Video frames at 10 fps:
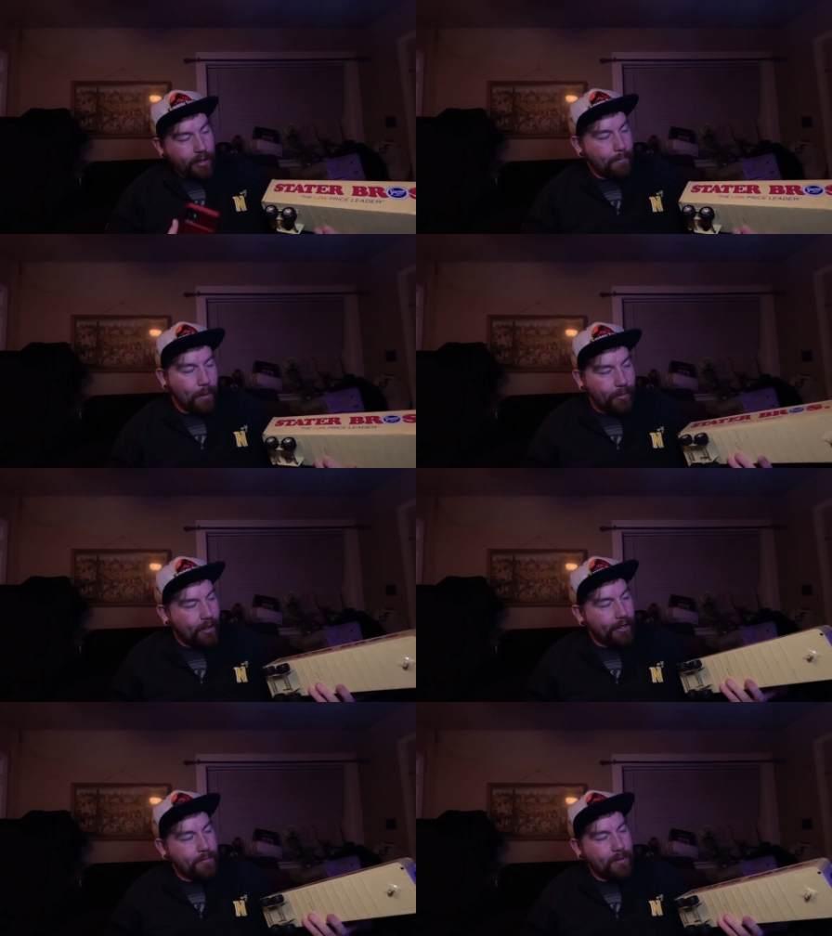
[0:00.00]
It probably
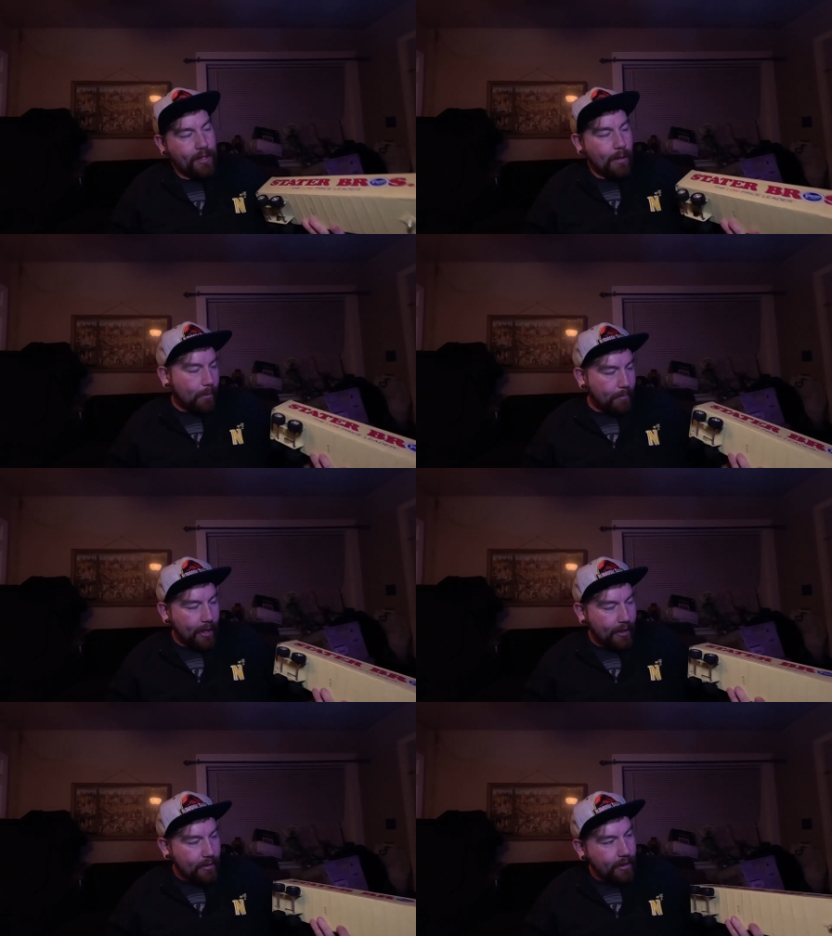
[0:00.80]
cost me a couple
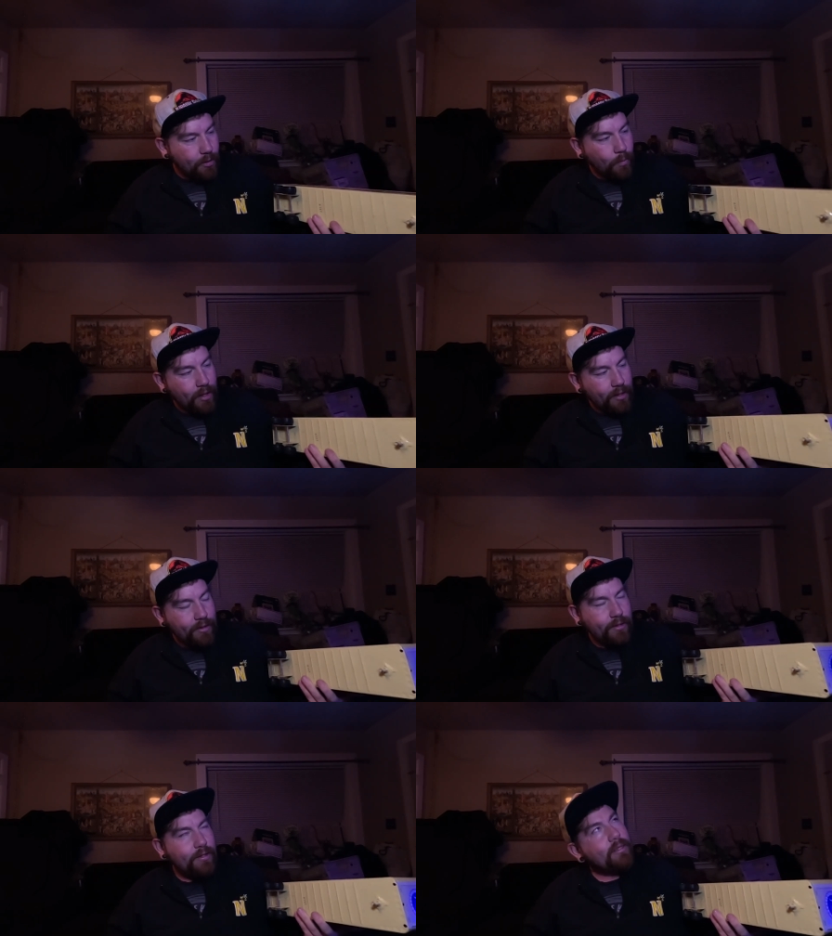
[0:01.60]
bucks. This
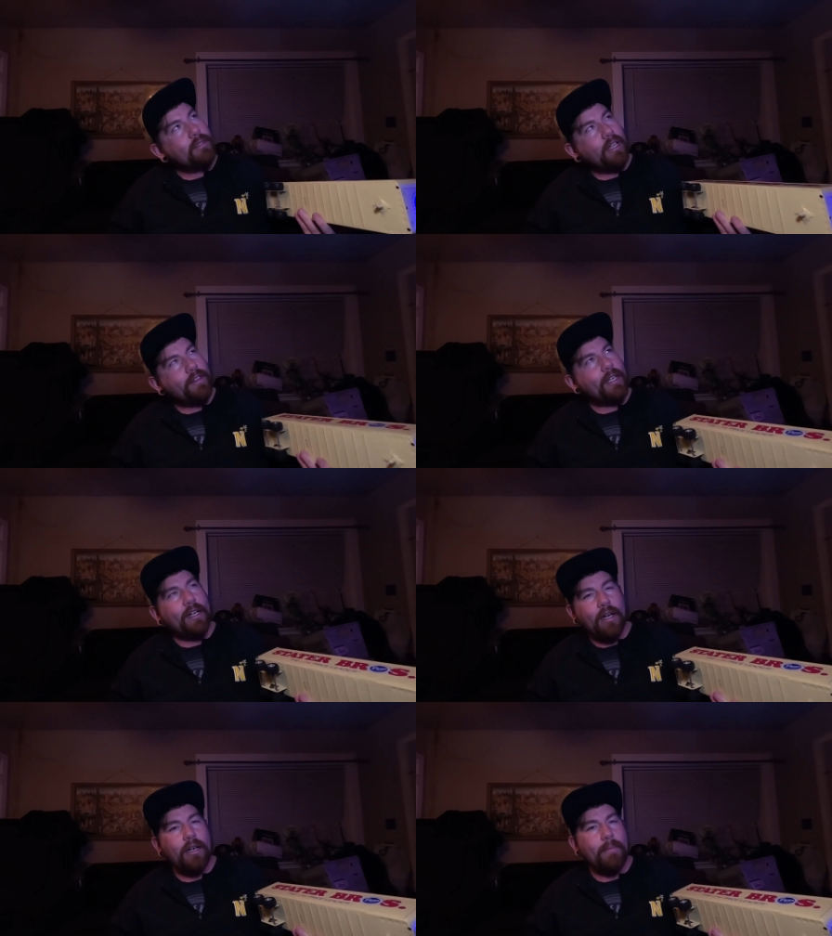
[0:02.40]
was, I think I
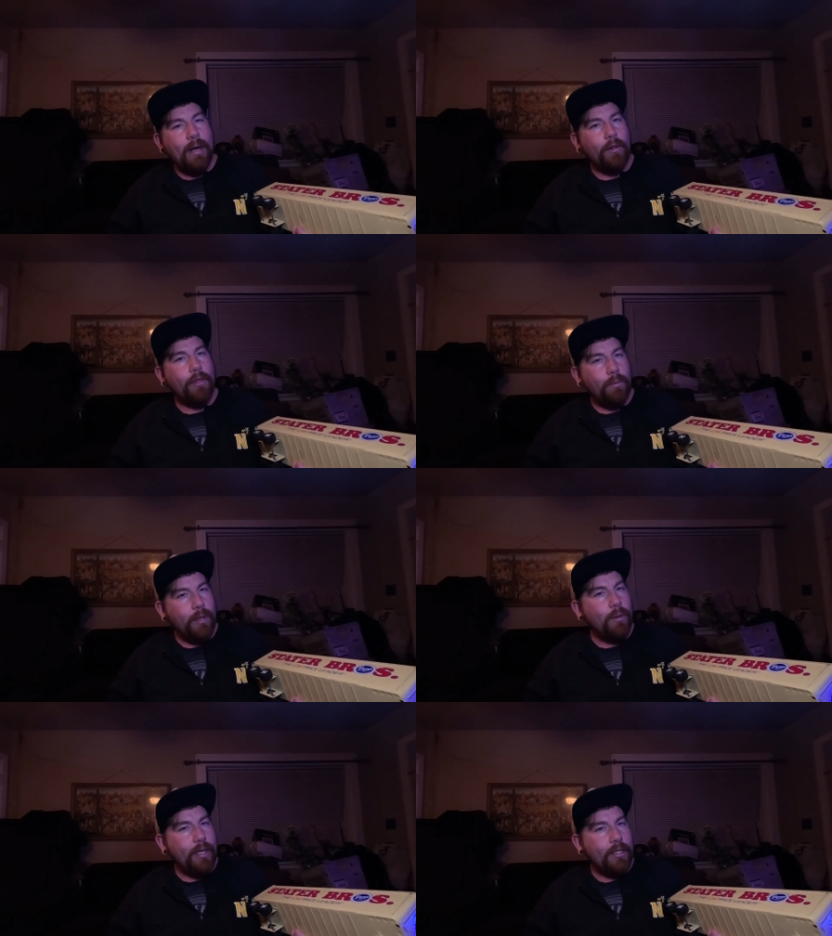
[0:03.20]
got it about
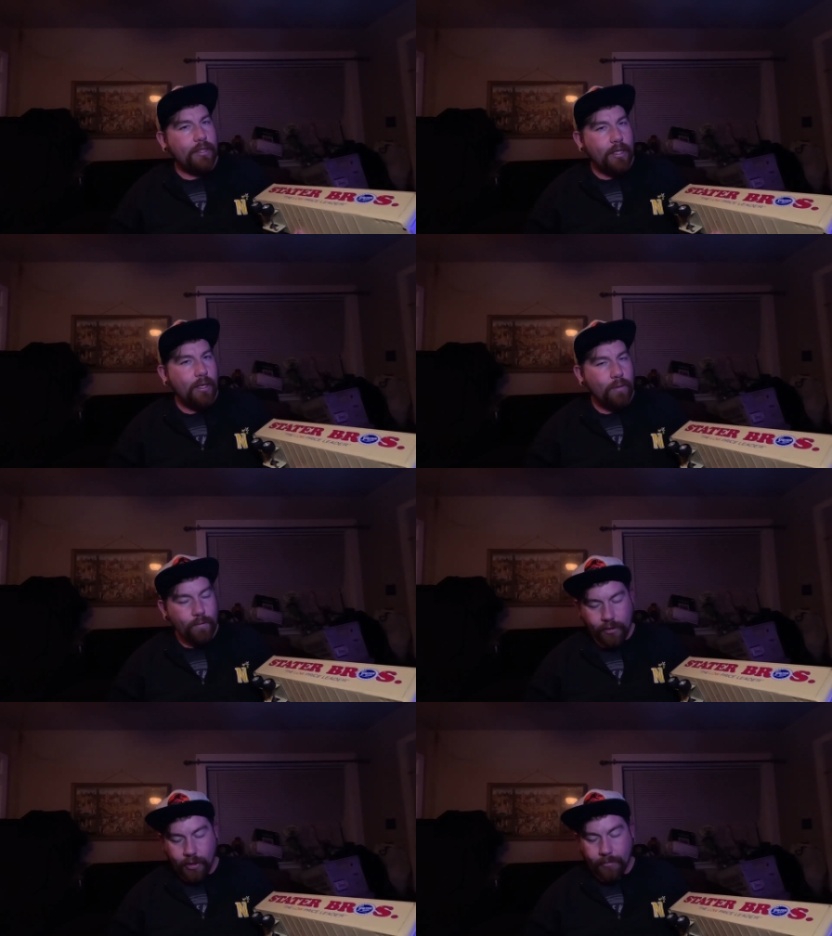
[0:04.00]
3 weeks
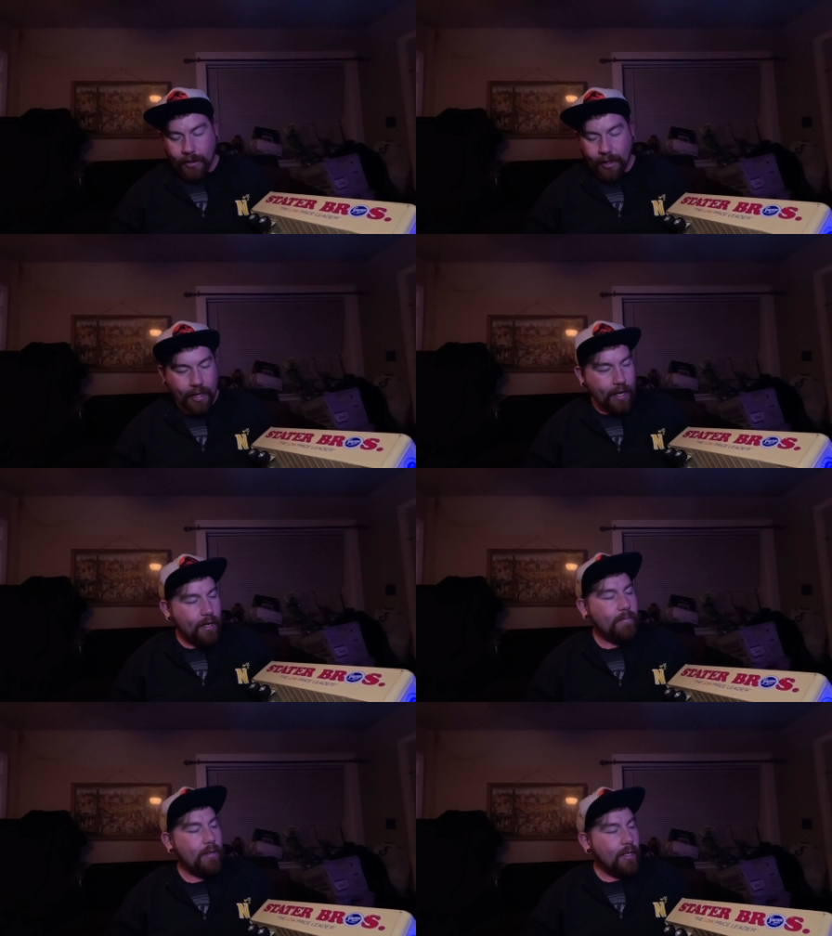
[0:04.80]
ago, something like that.